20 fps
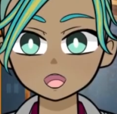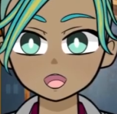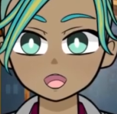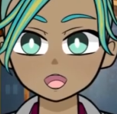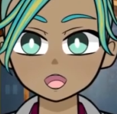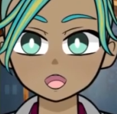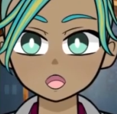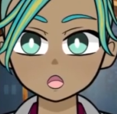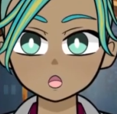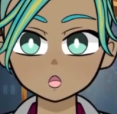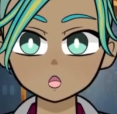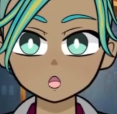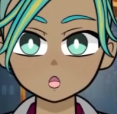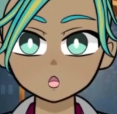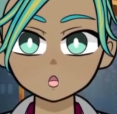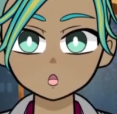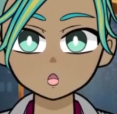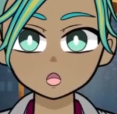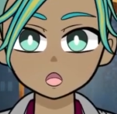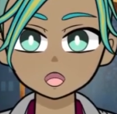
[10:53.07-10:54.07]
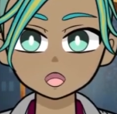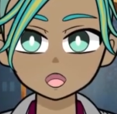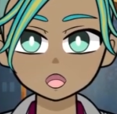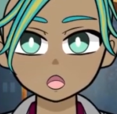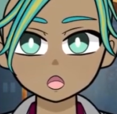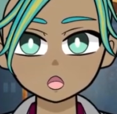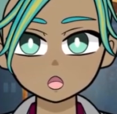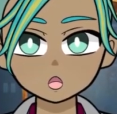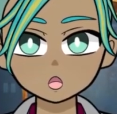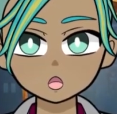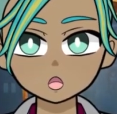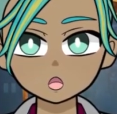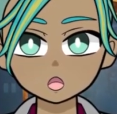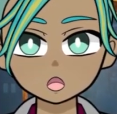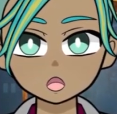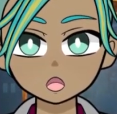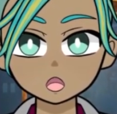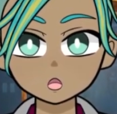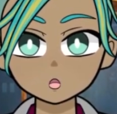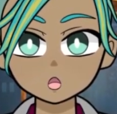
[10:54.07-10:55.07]
is always still on the
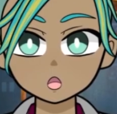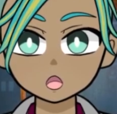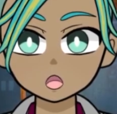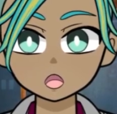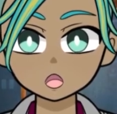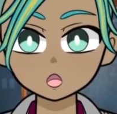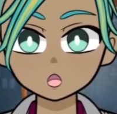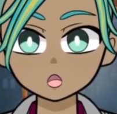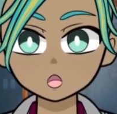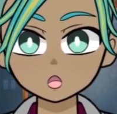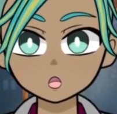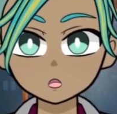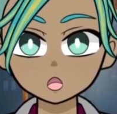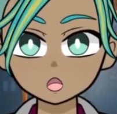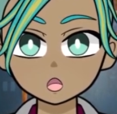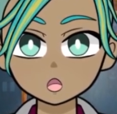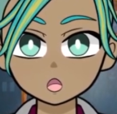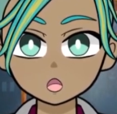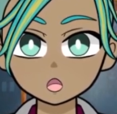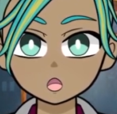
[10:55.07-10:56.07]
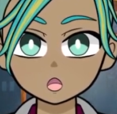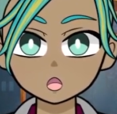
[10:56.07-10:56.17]
table as an option,